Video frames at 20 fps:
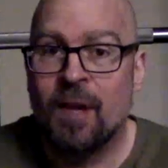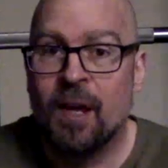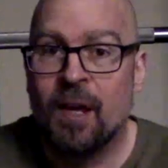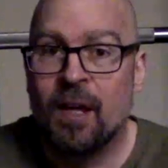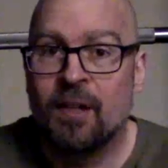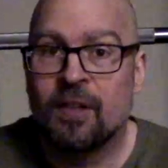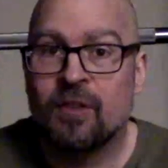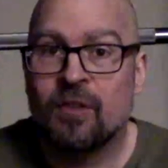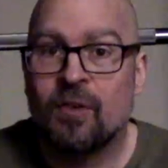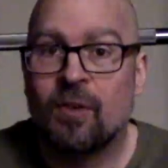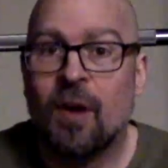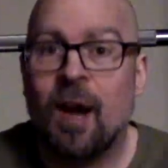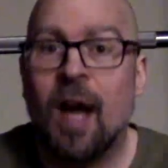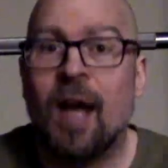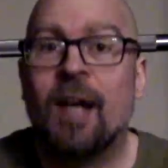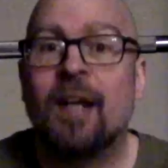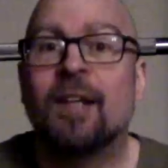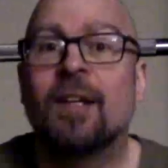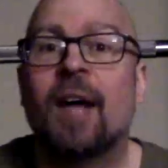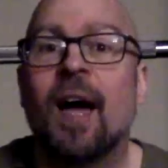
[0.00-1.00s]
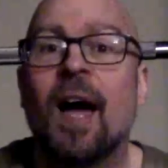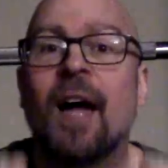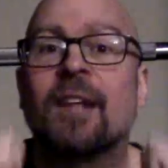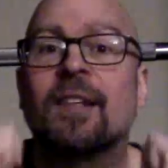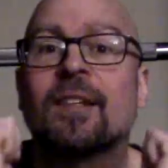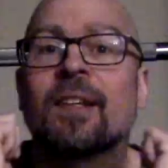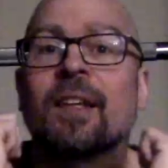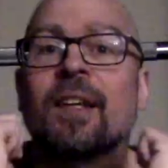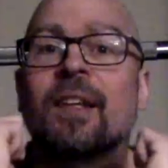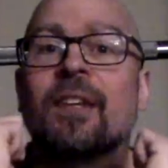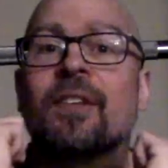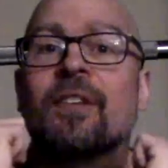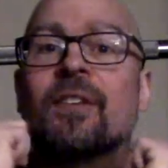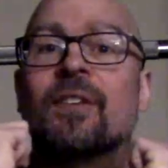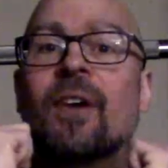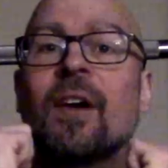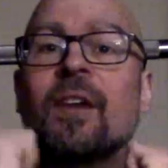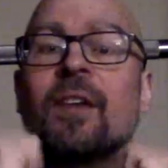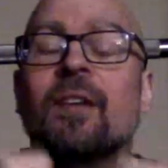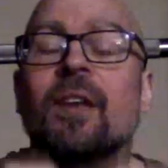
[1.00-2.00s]
It's trying to isolate the
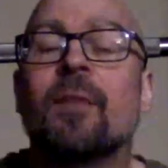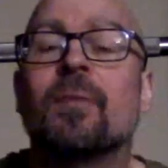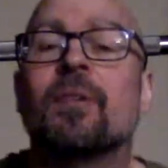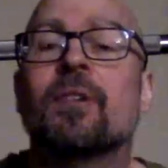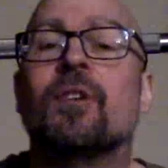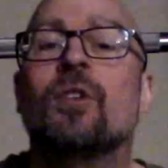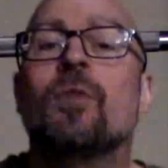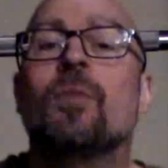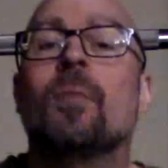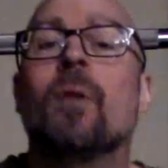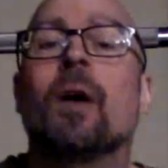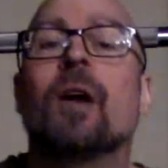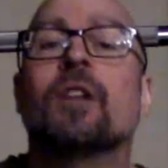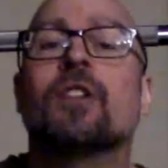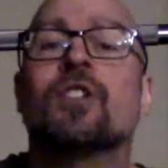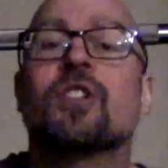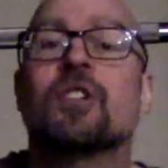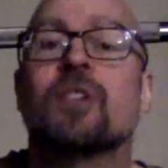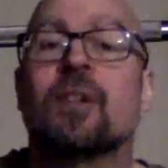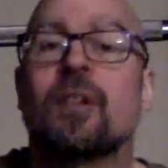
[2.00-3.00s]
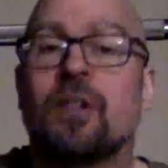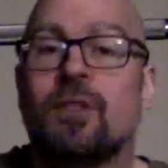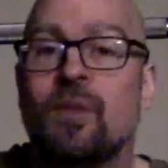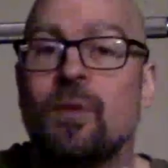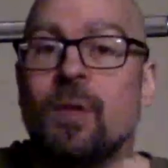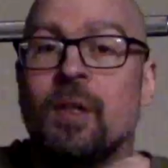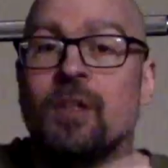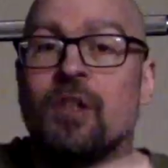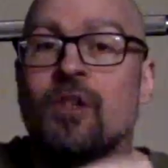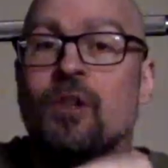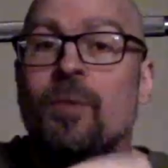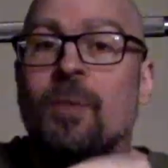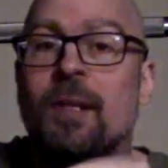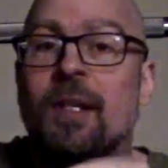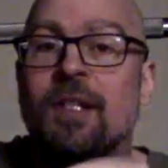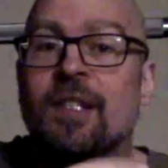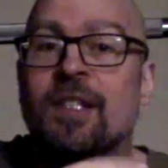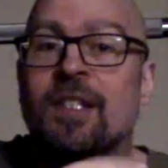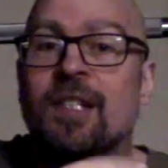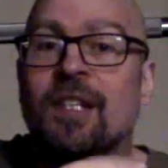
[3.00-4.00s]
triceps too much, doing too
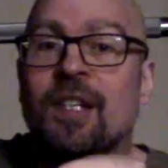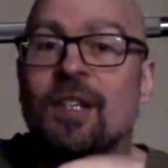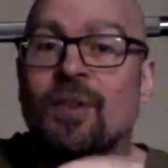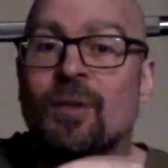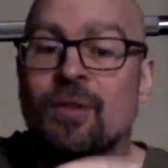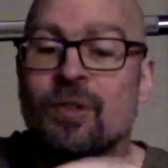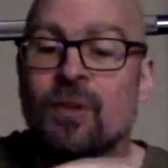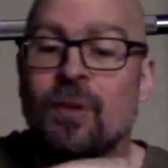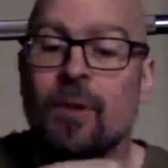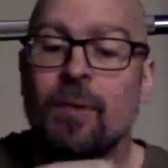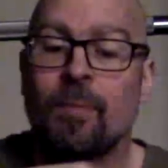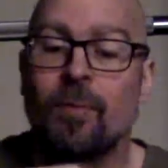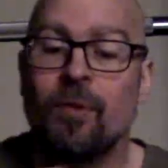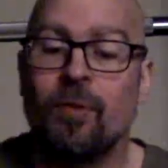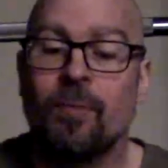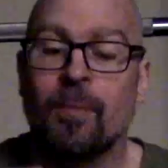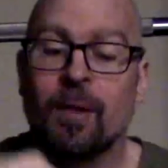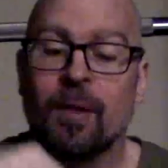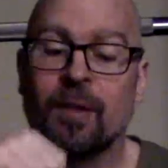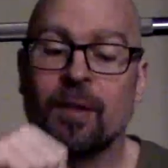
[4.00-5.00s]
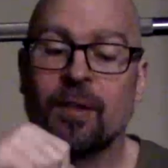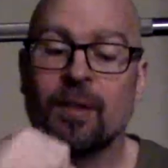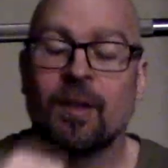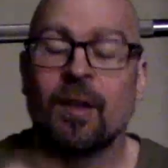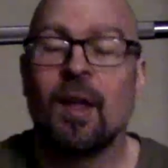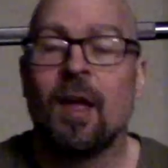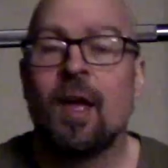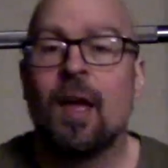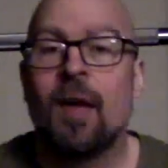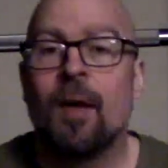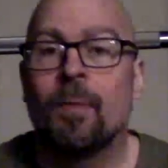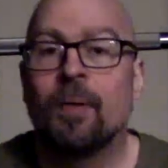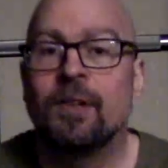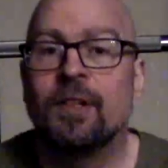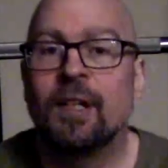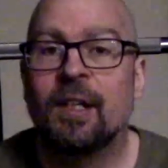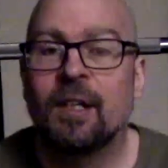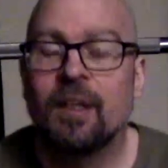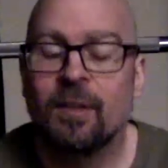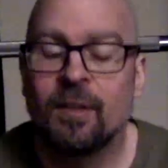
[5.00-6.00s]
many single joint movements,
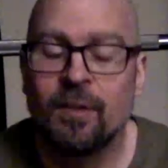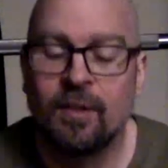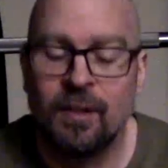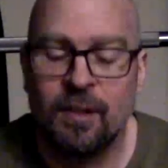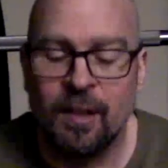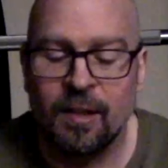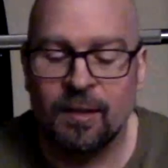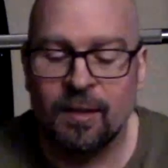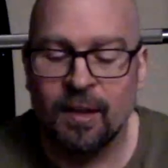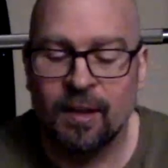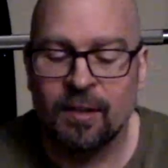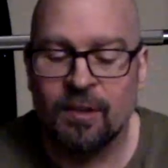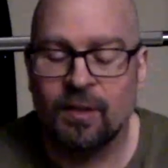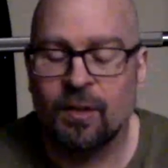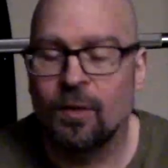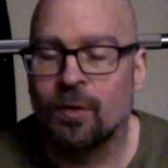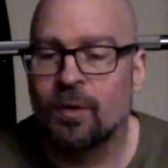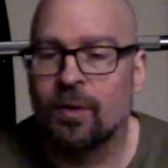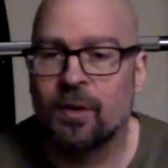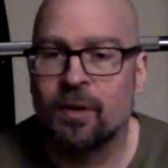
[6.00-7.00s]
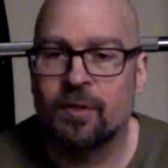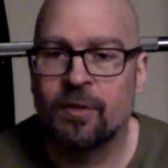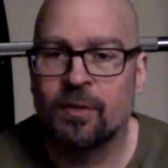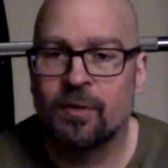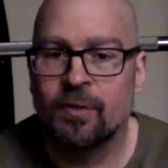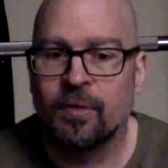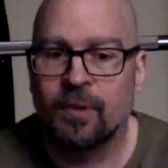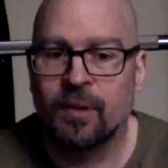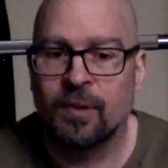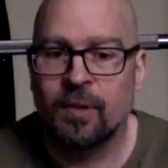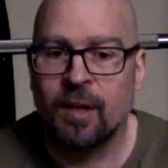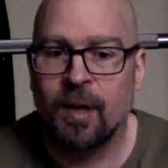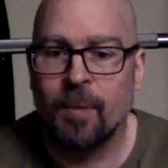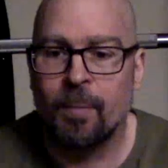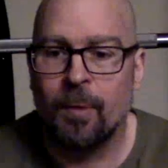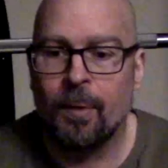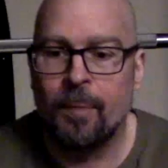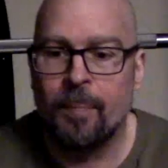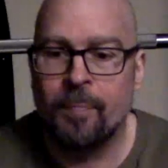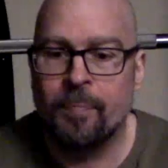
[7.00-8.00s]
particularly things like skull crushers, for
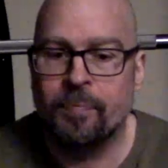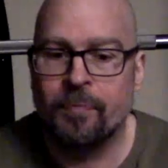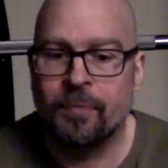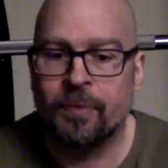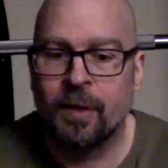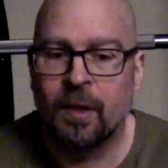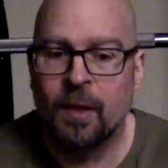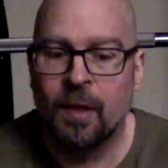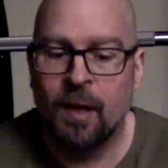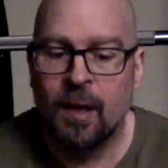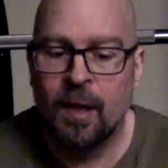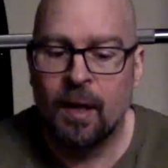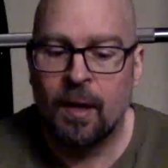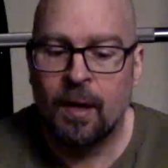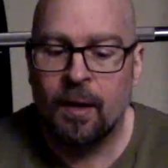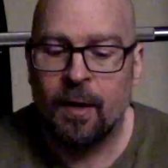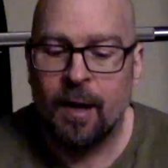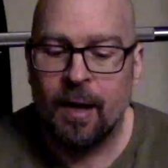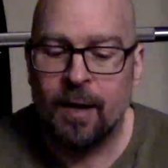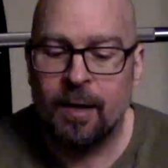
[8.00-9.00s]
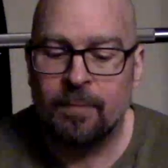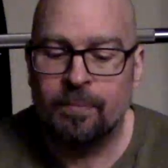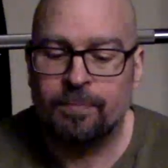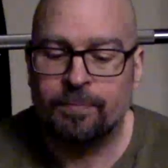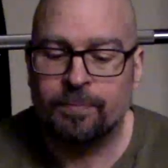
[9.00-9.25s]
example. All right?